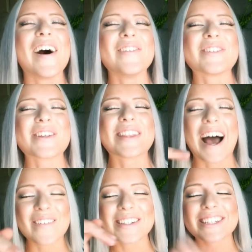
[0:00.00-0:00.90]
So
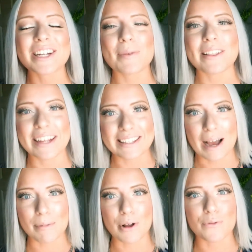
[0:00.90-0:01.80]
that one's going to be linked
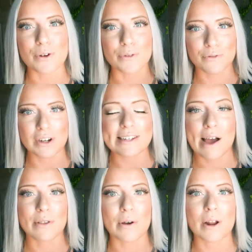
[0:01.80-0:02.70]
down below for a free download.